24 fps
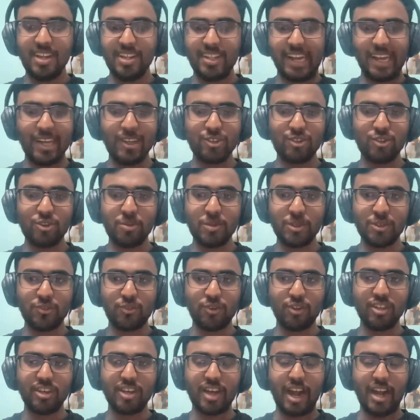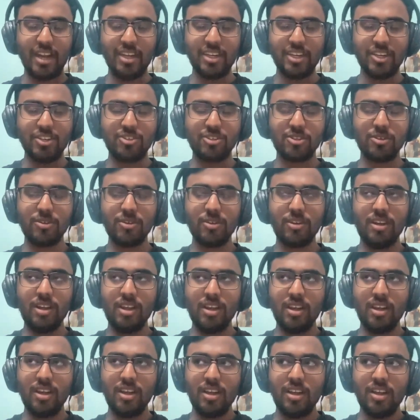thank you so much for the kind intro.
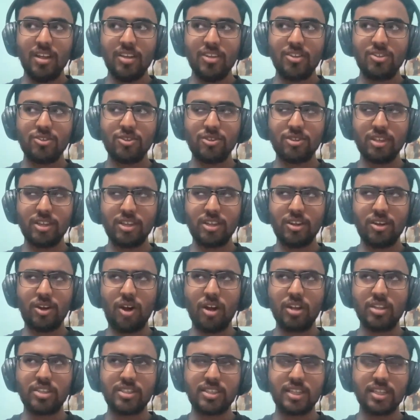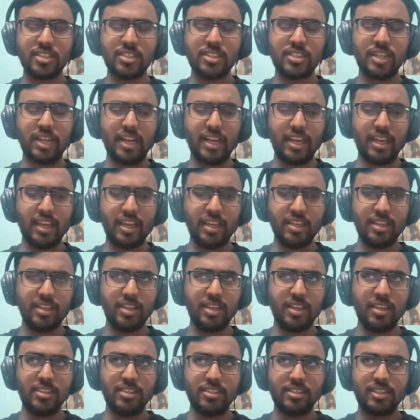So the Hotstar
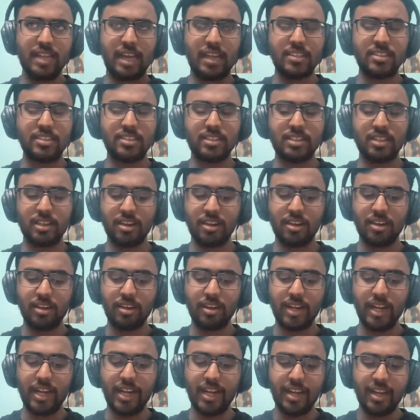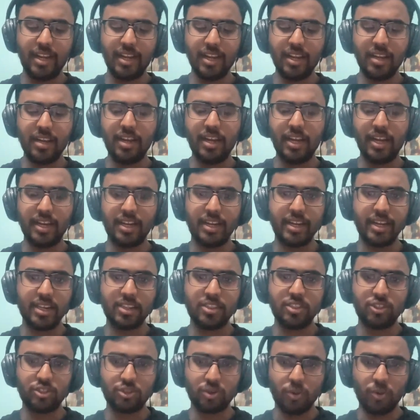series, that's the Indian
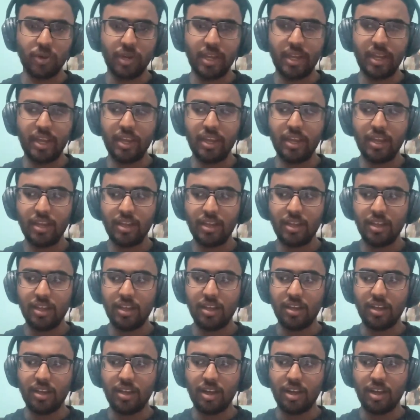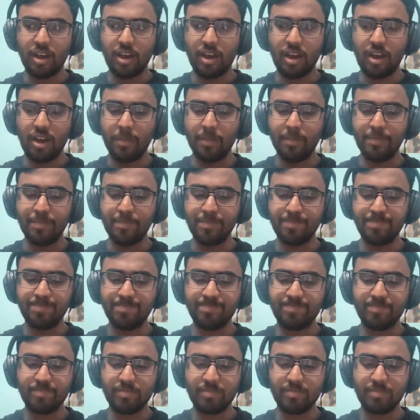edtech story. Um,